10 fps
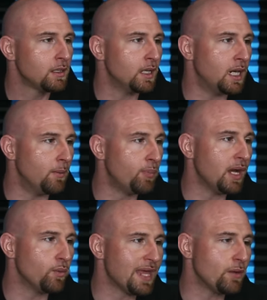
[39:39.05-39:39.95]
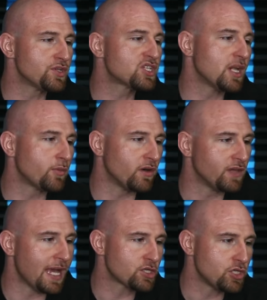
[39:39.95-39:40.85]
But that was summer of
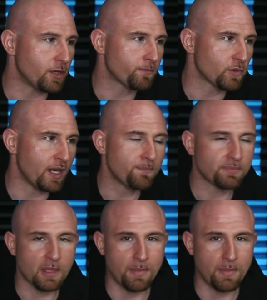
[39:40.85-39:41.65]
last year, right?